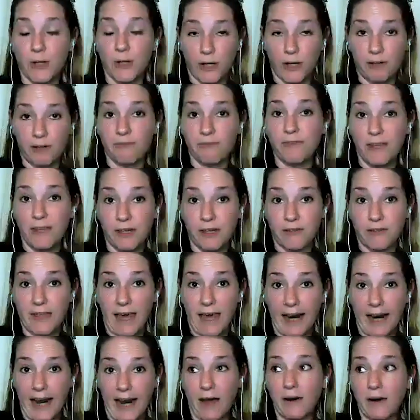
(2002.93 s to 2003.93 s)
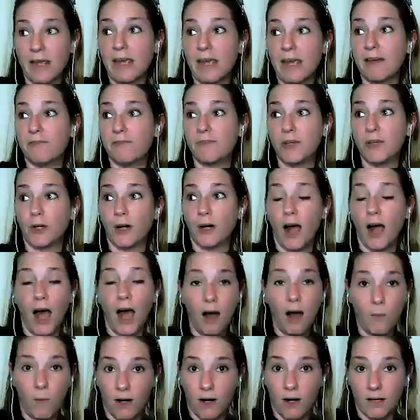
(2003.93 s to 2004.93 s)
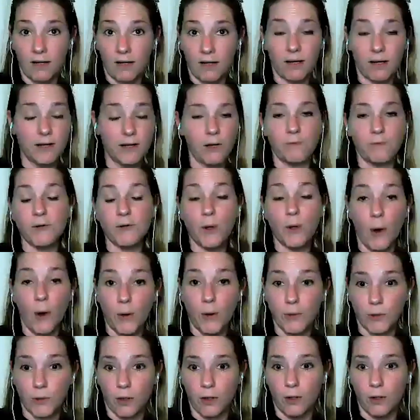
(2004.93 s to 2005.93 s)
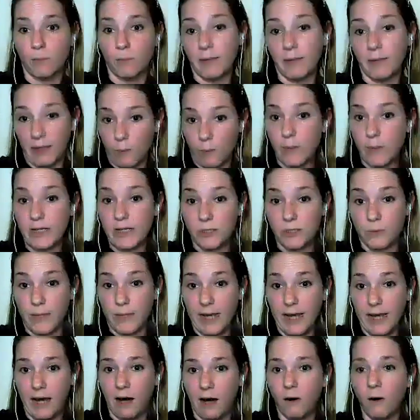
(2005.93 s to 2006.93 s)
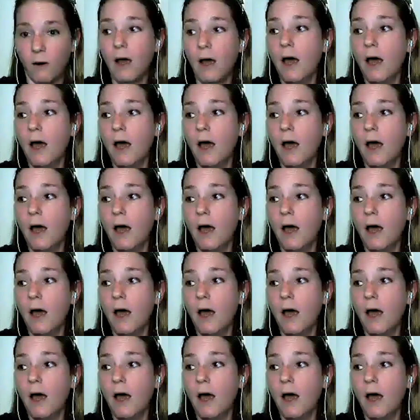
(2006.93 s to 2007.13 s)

You're going to figure that out. Mm-hmm. If your hot water, you know, if you own your home, like we do now,